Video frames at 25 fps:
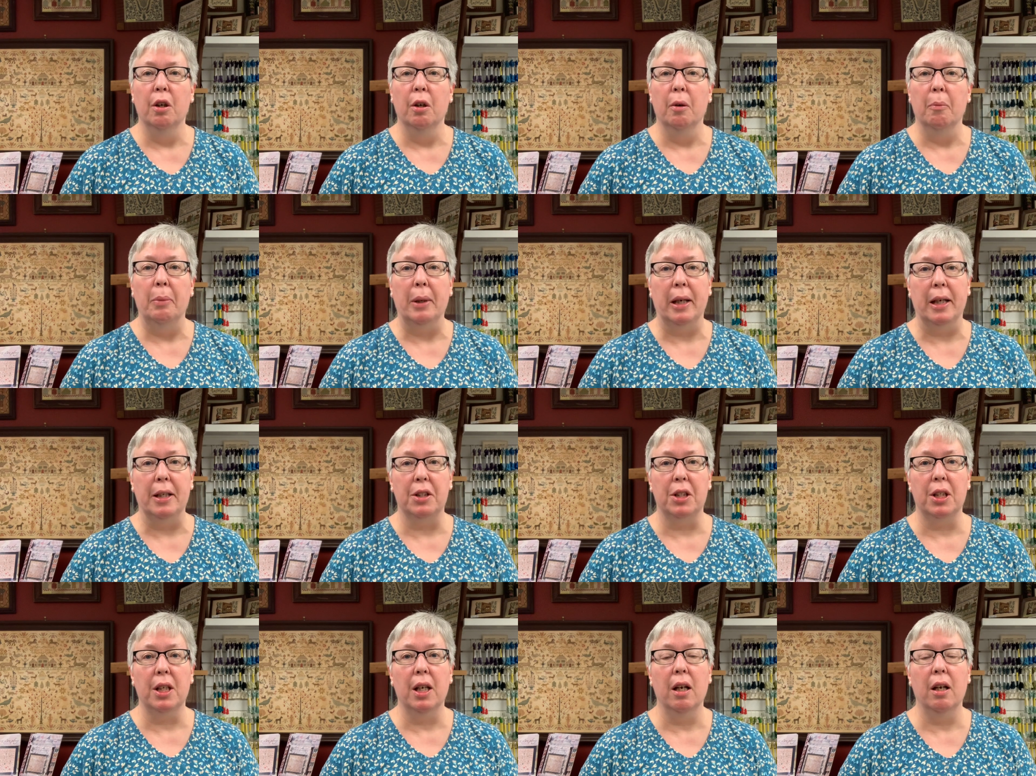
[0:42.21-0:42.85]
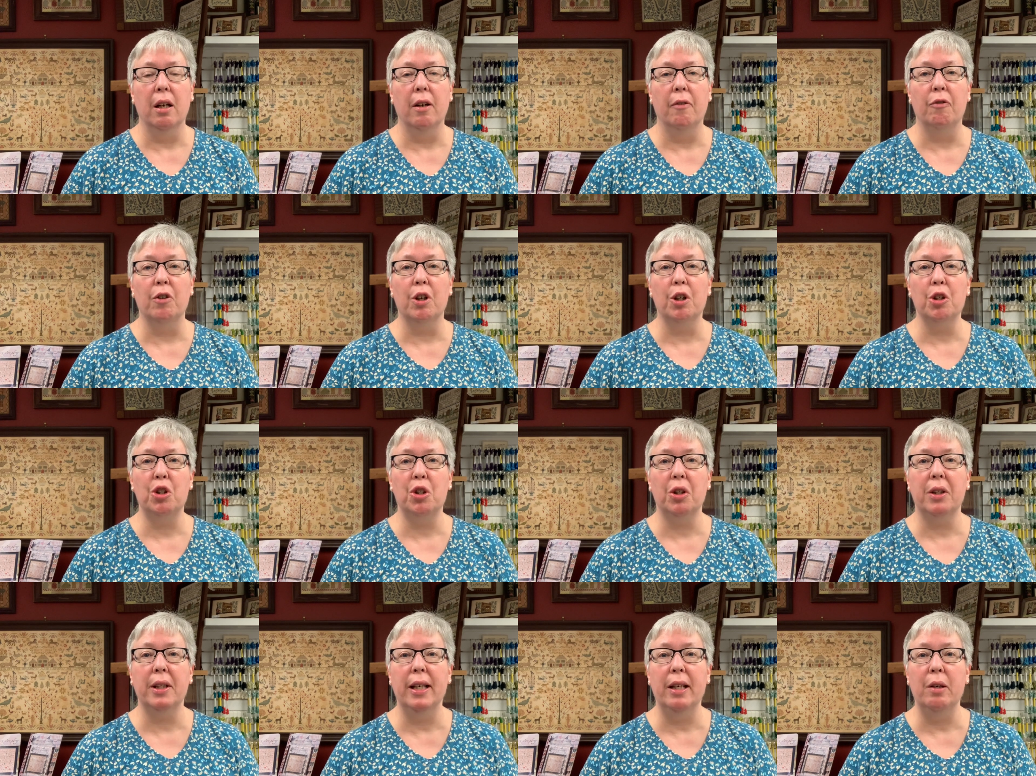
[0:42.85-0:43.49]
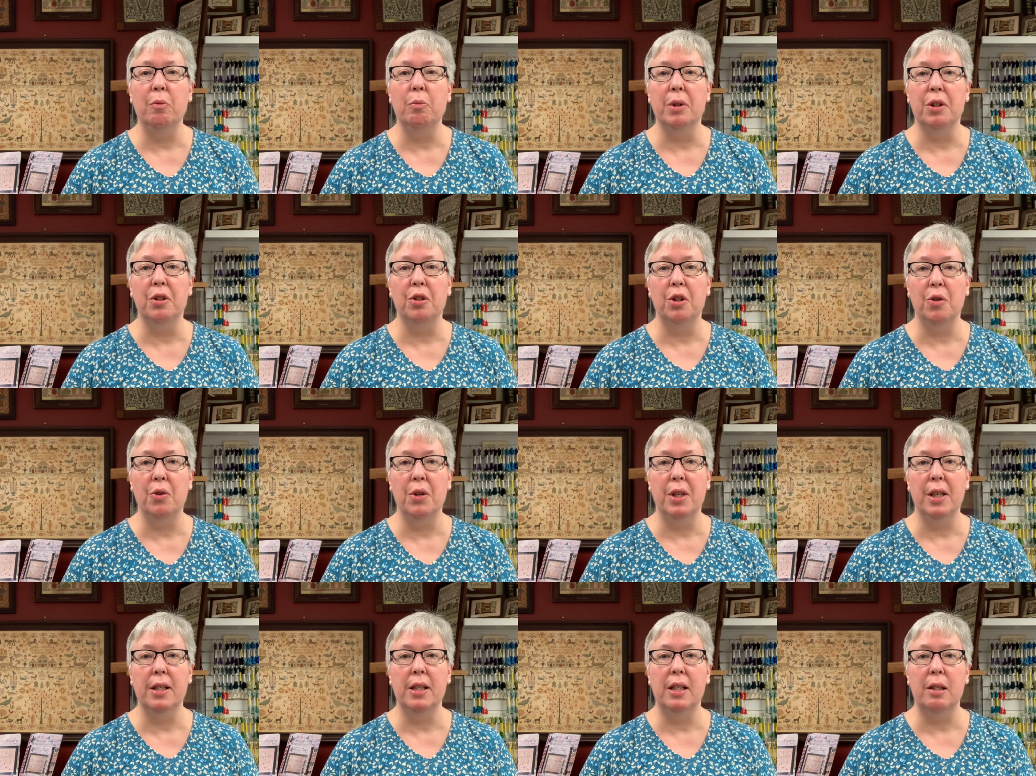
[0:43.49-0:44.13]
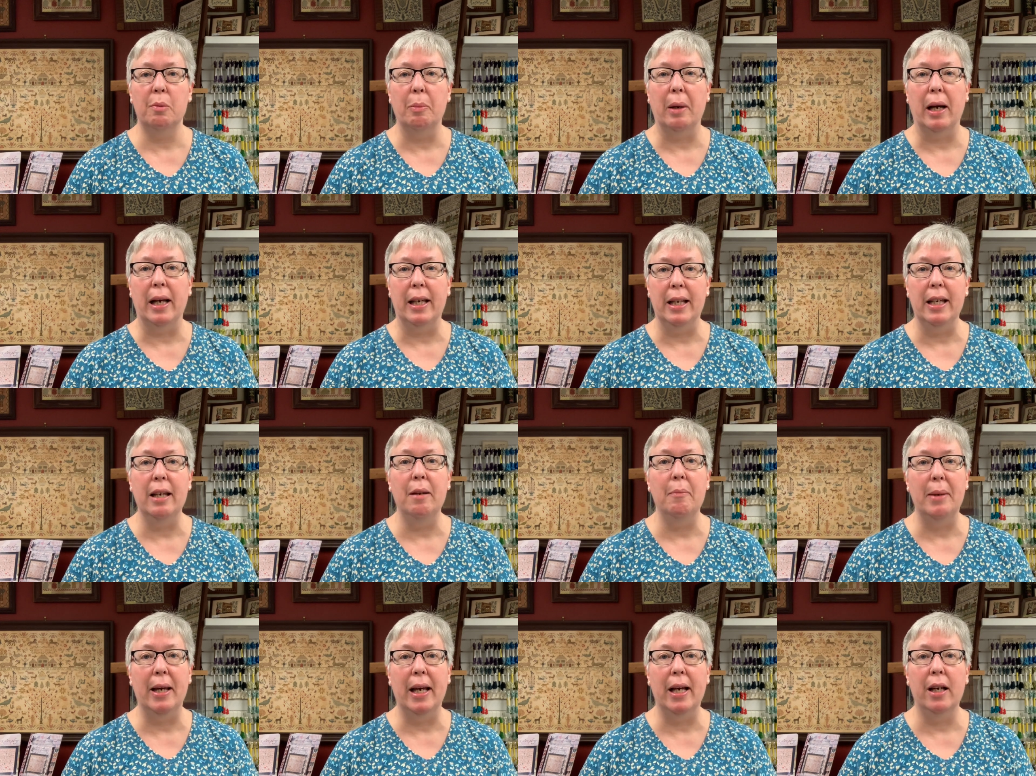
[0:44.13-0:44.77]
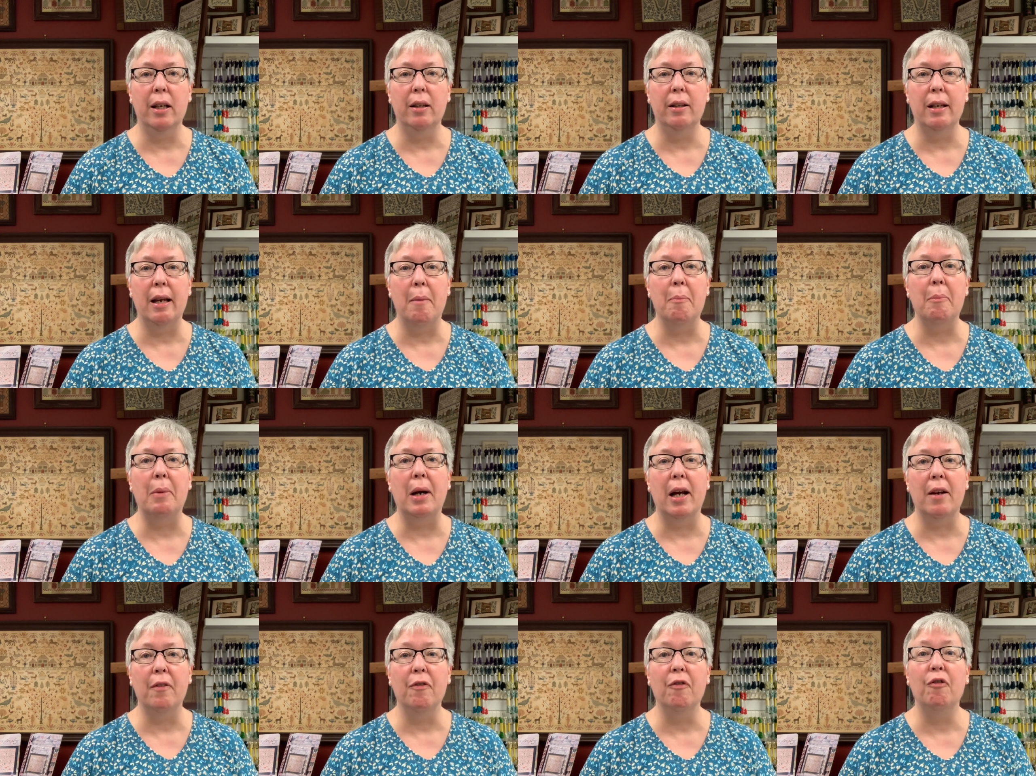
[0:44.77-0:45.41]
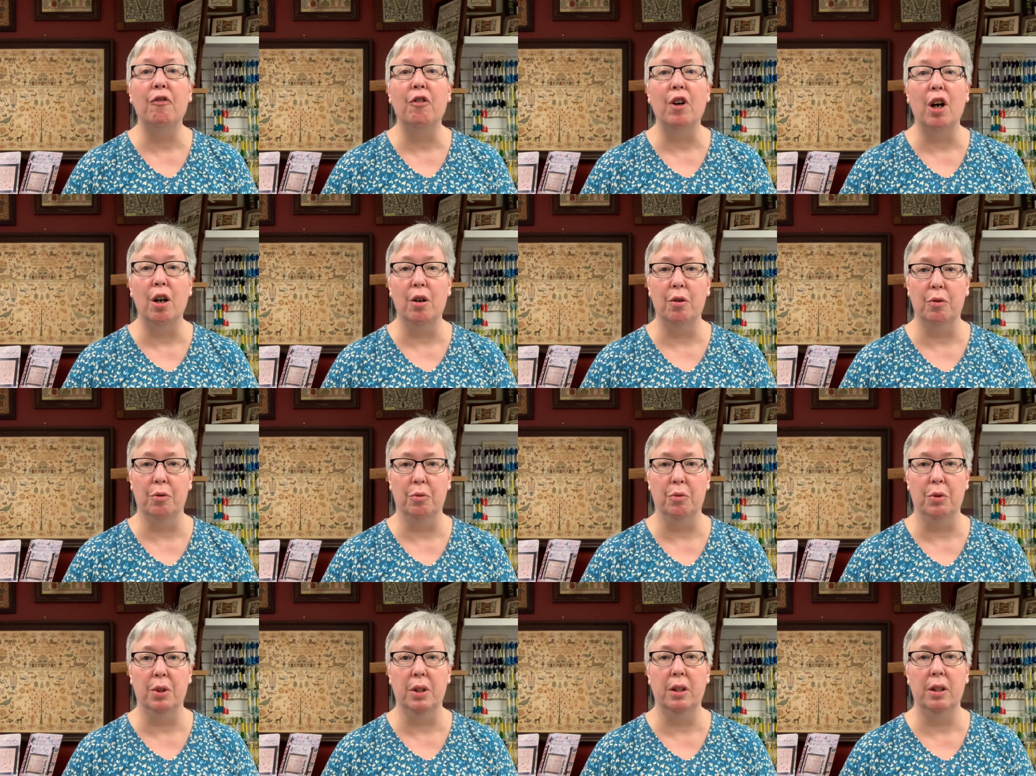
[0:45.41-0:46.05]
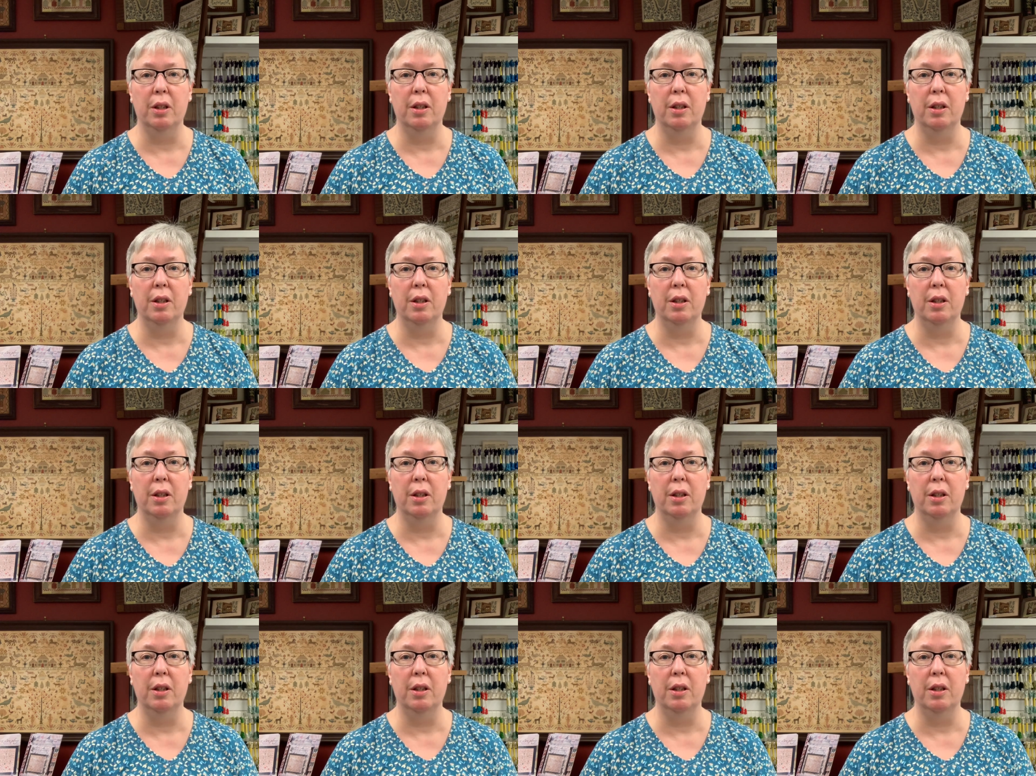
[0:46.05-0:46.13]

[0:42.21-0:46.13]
but virtually we'll do this by email and by phone.